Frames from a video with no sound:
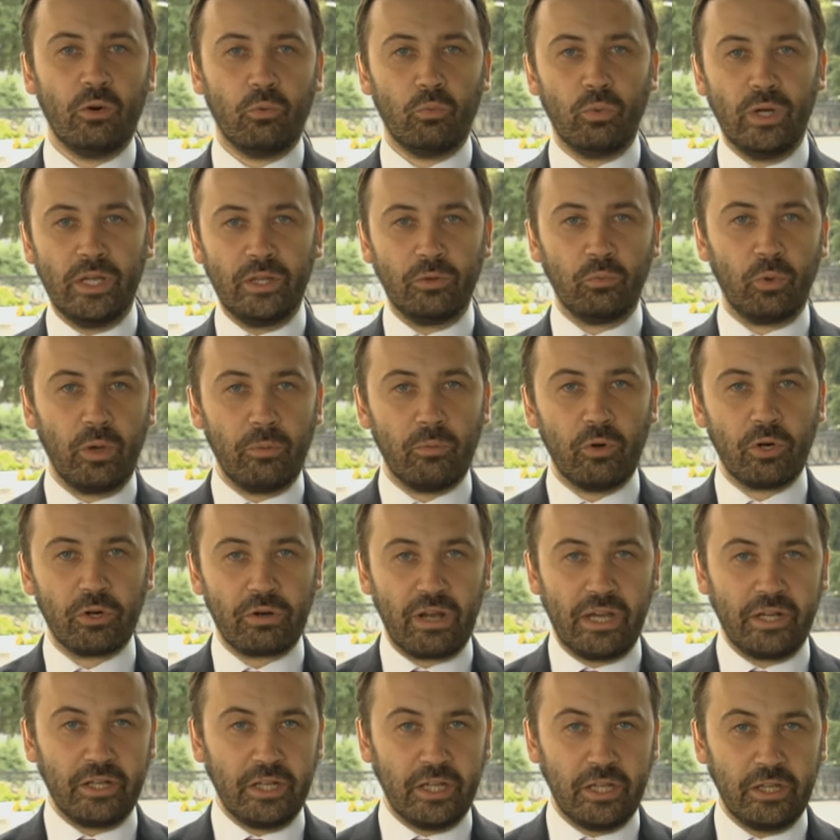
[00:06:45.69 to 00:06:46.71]
when we were
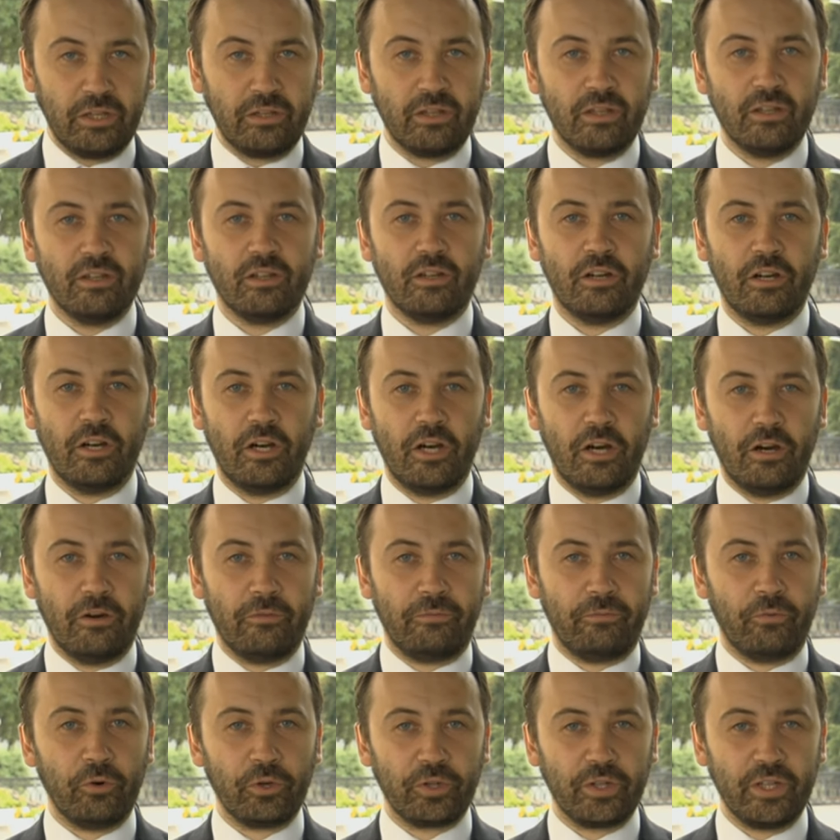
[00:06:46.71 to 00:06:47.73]
running uh,
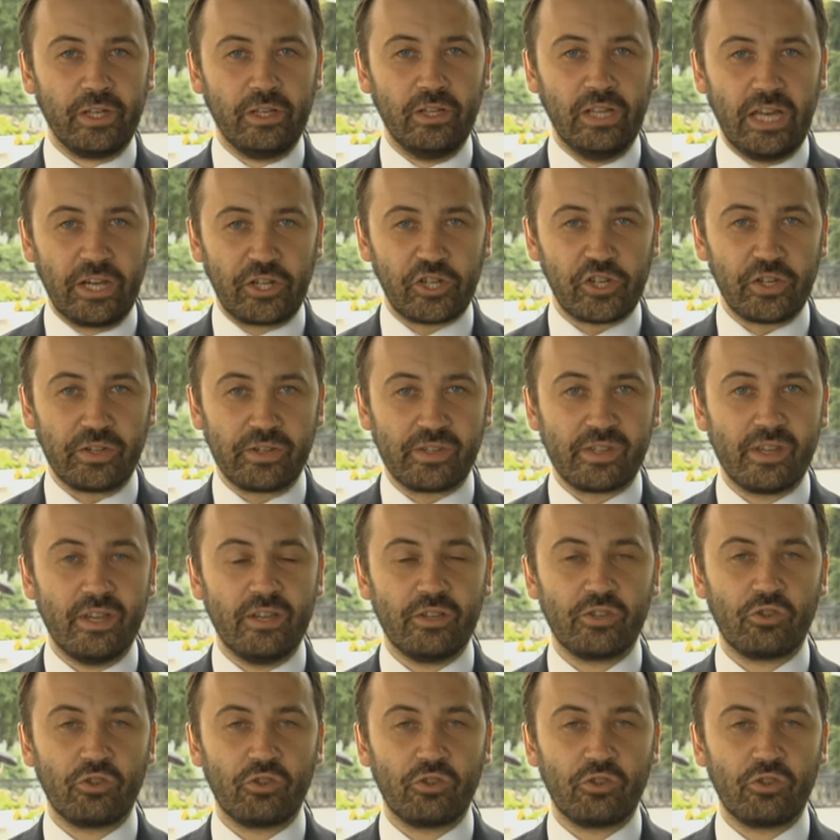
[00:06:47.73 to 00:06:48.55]
for the elections.